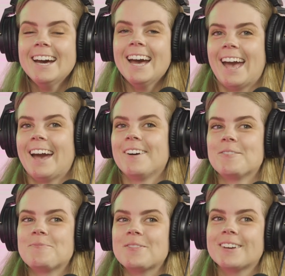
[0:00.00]

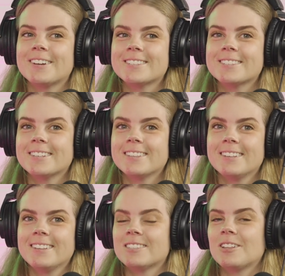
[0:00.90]
because
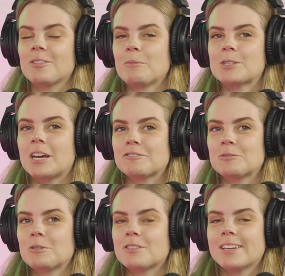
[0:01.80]
it's not the most
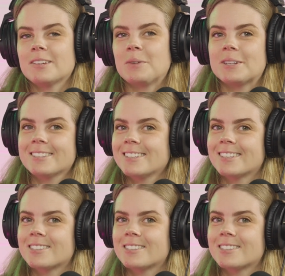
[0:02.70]
comfortable thing, but it's